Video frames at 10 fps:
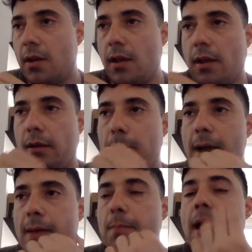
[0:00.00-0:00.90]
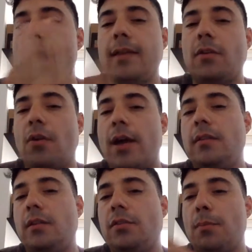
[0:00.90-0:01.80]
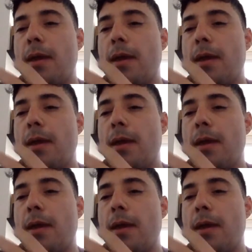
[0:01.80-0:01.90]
and my mind, right, teacher?